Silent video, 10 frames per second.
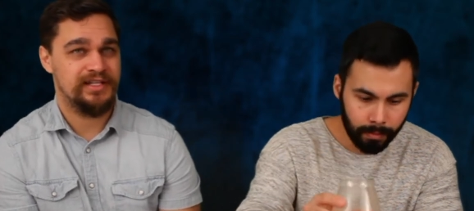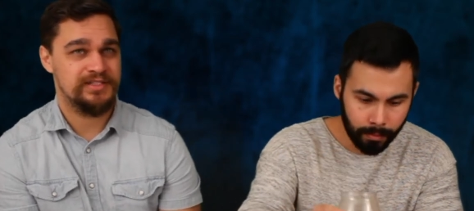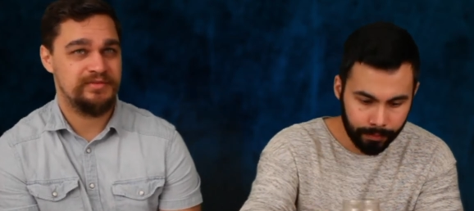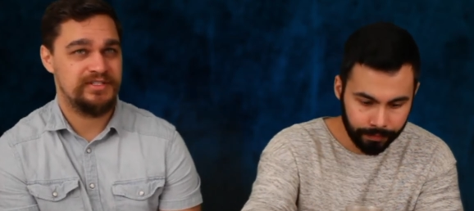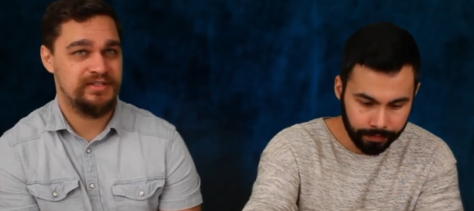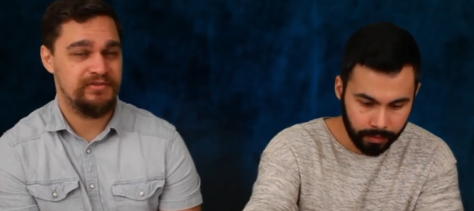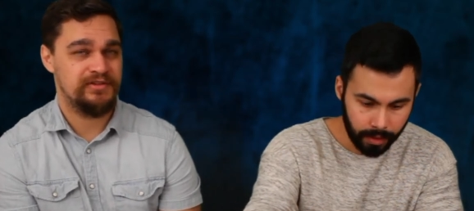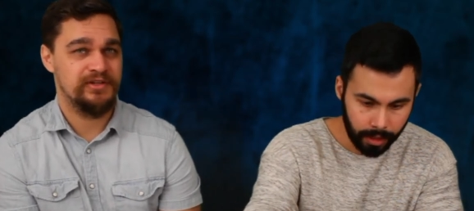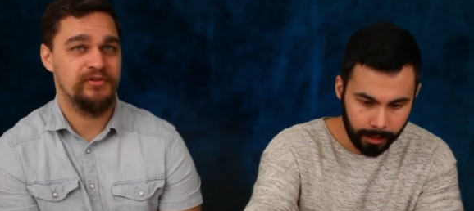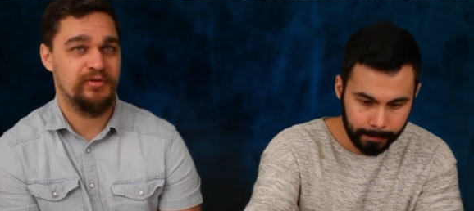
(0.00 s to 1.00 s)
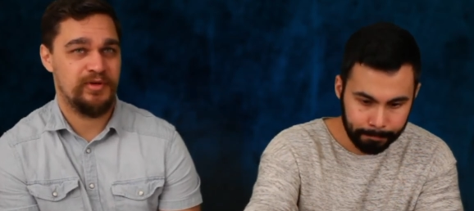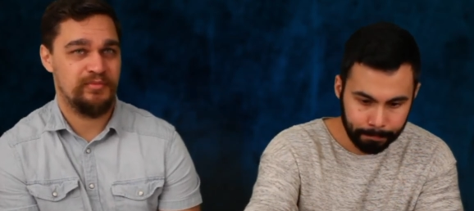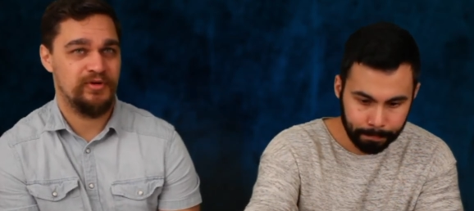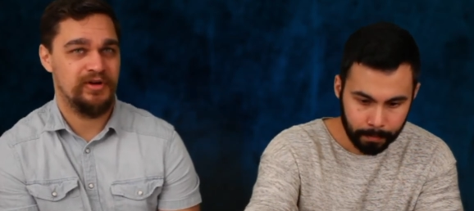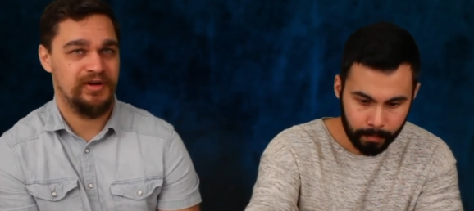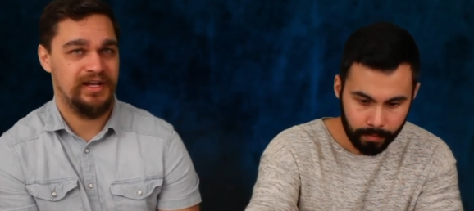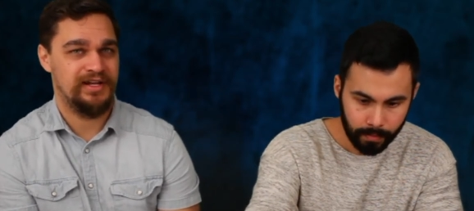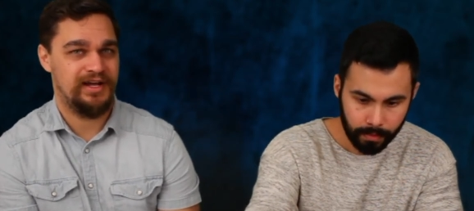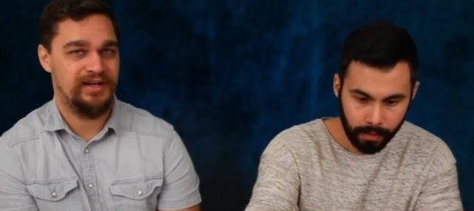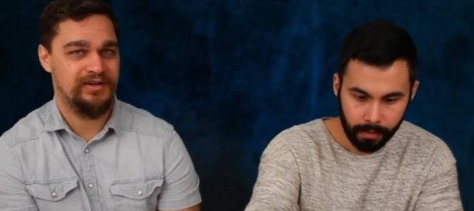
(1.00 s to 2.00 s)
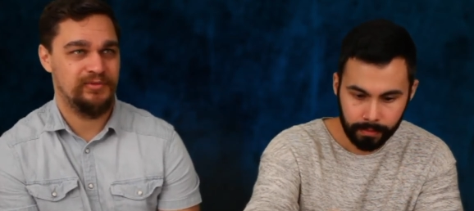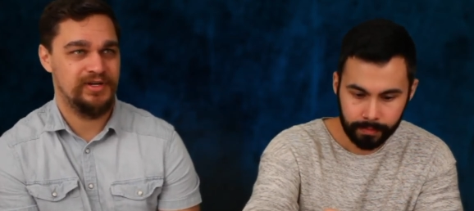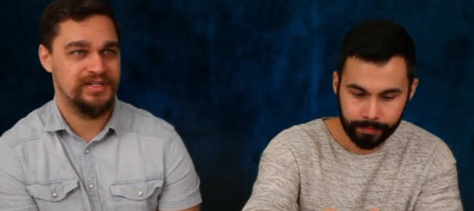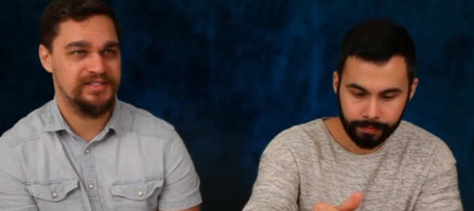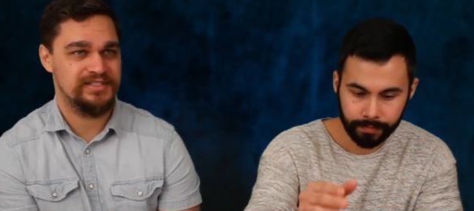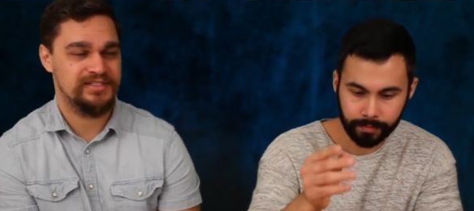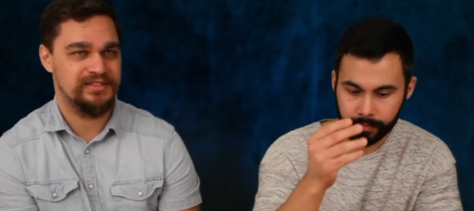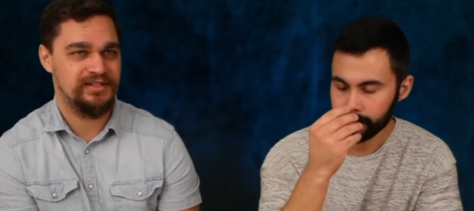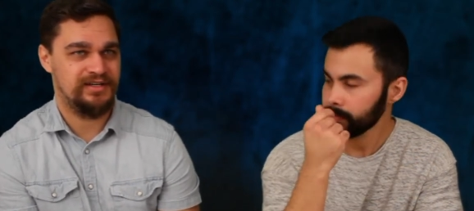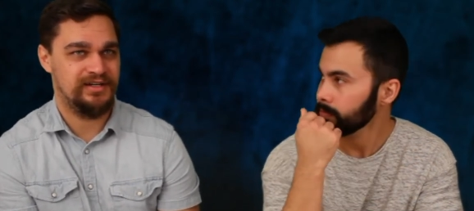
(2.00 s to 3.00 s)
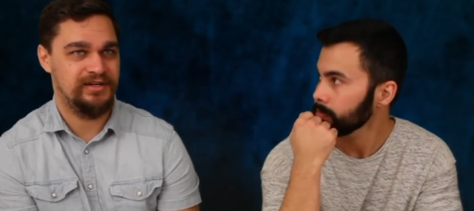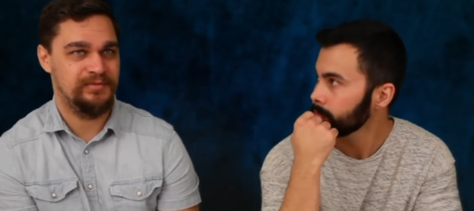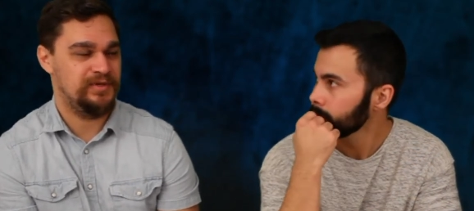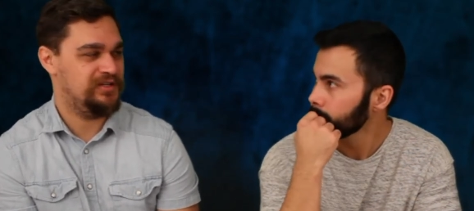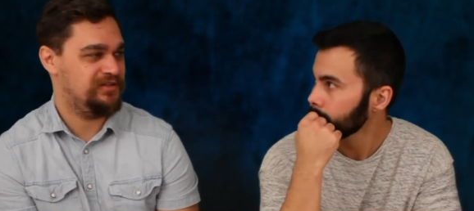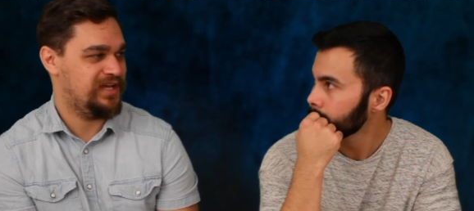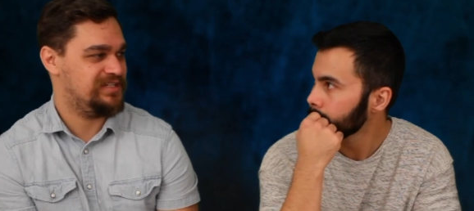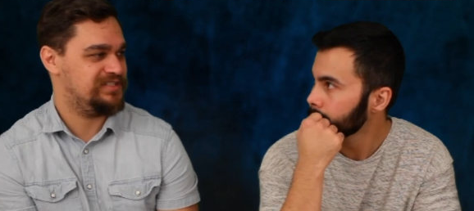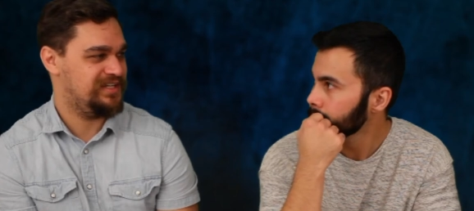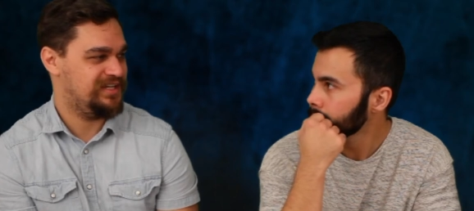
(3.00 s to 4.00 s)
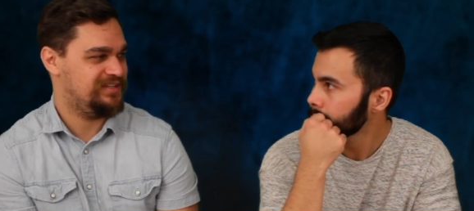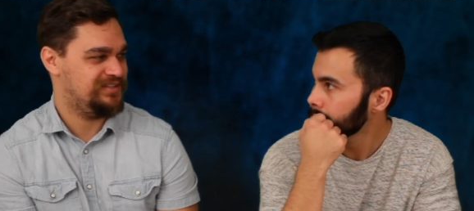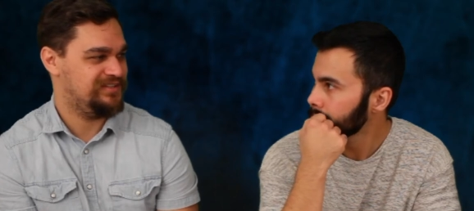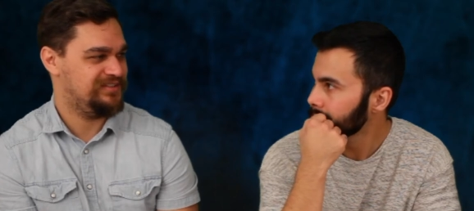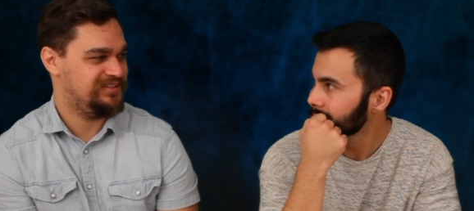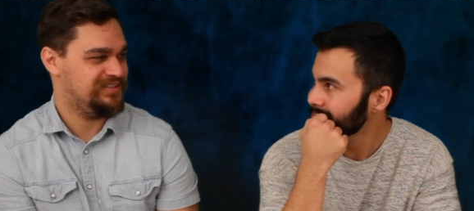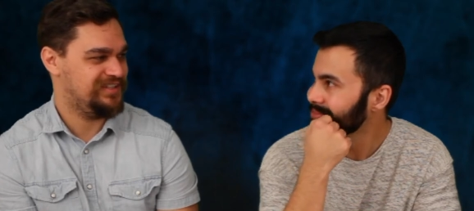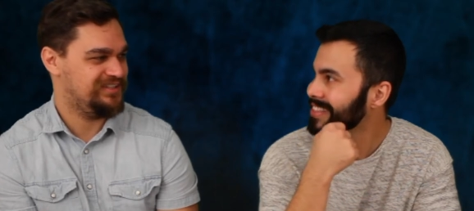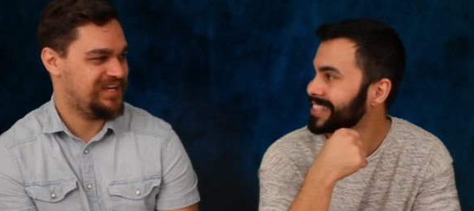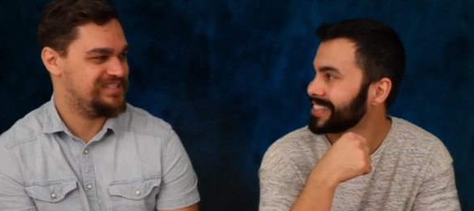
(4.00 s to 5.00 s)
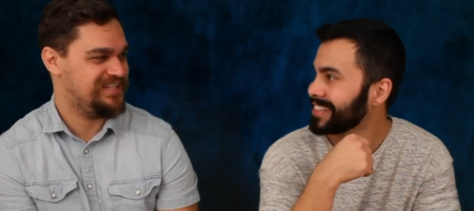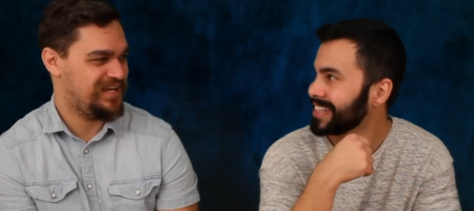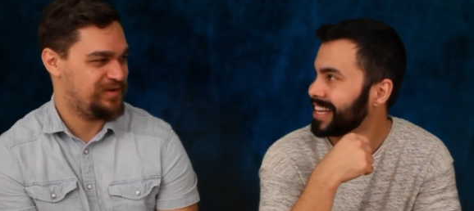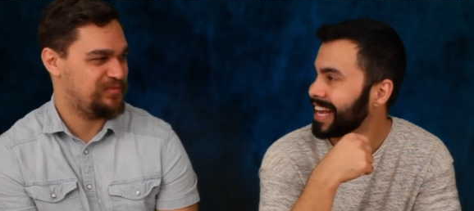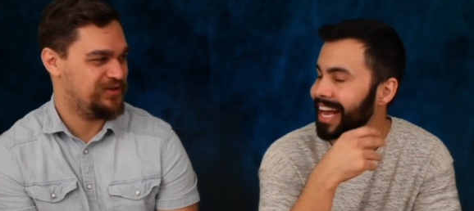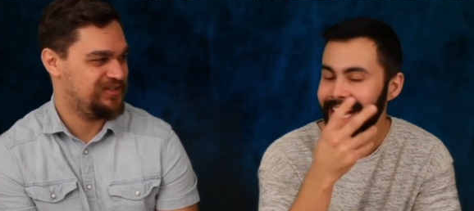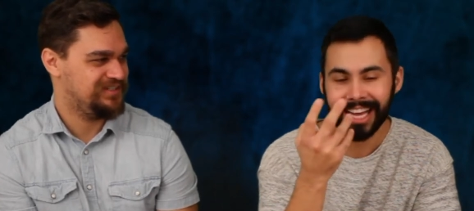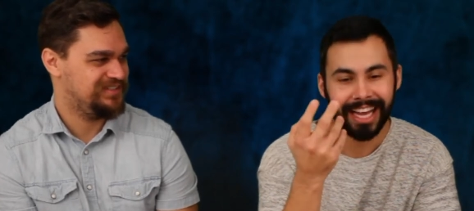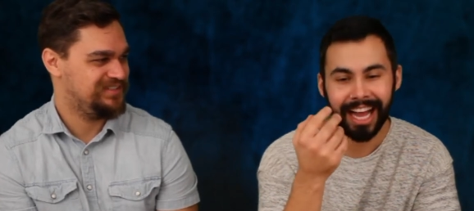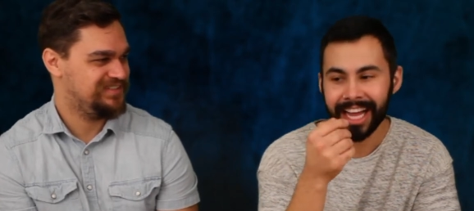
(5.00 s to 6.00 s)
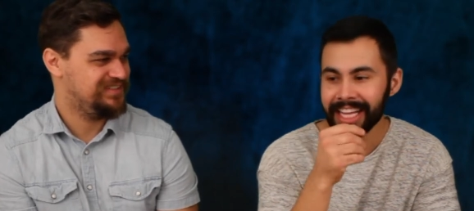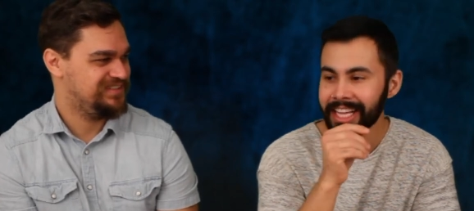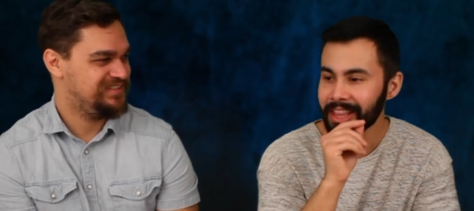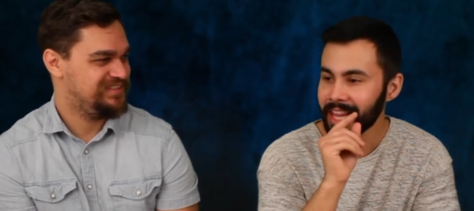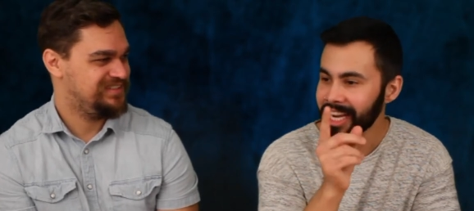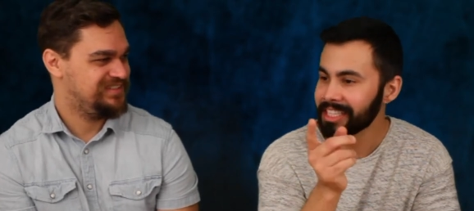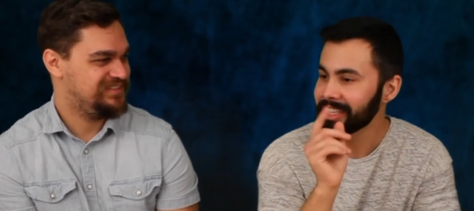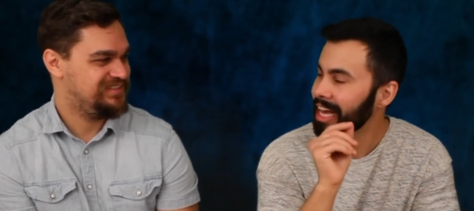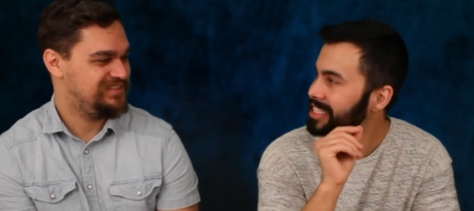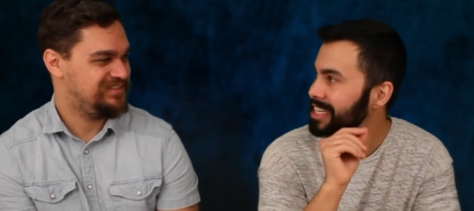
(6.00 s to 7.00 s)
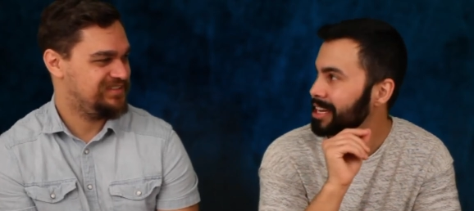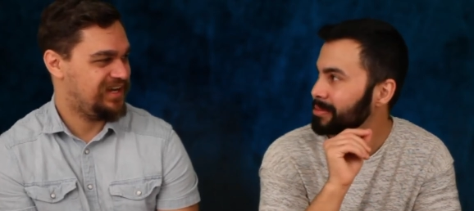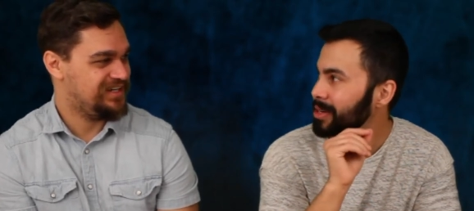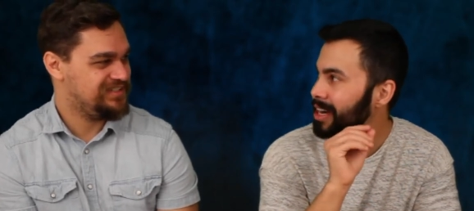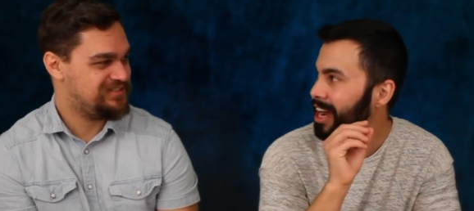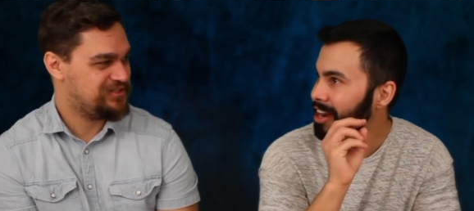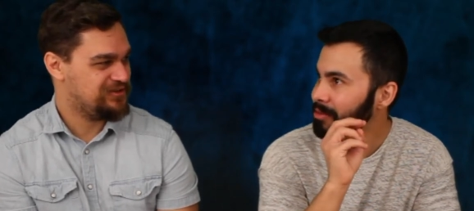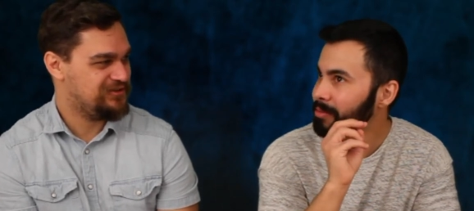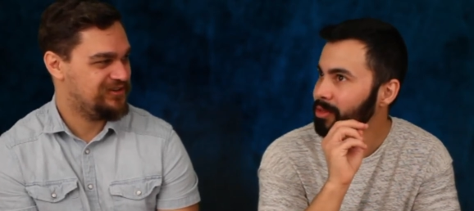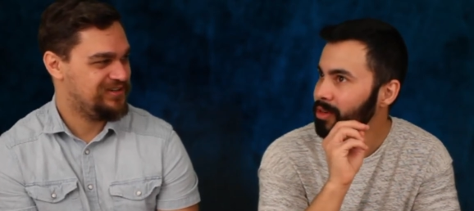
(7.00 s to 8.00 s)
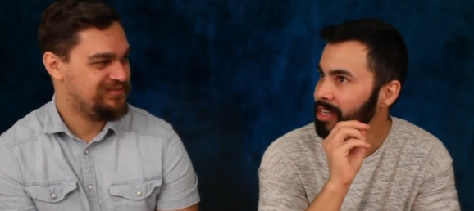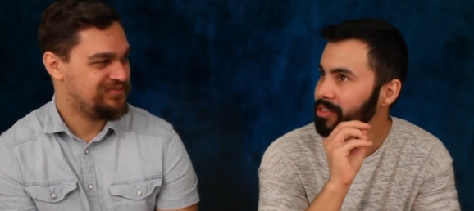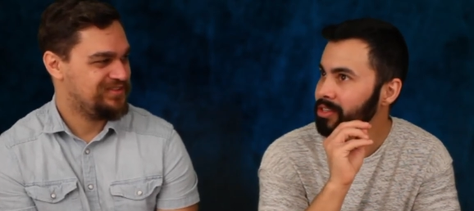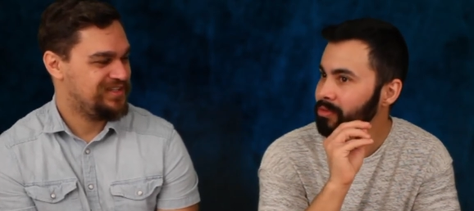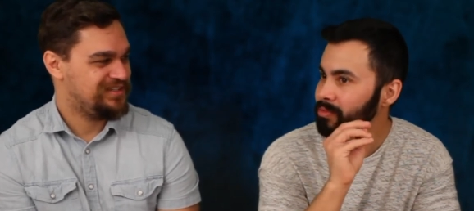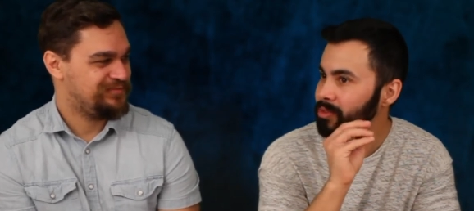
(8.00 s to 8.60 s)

Speaker 1: can specifically remember and was um, an Alaskan, the like Alaskan amber.
Speaker 2: I liked Alaskan amber. I did too. I, I used to